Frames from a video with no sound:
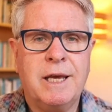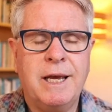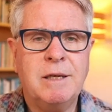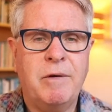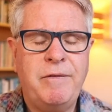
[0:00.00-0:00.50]

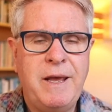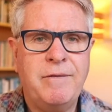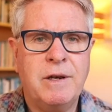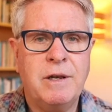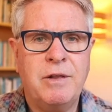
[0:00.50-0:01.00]
kingdom of
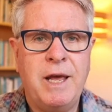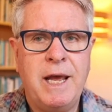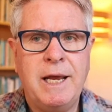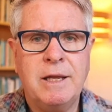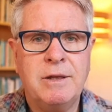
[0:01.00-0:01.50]
heaven
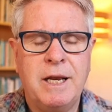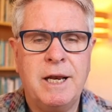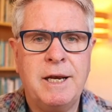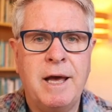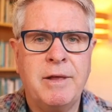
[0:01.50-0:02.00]
than
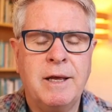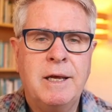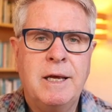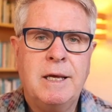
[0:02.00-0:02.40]
another.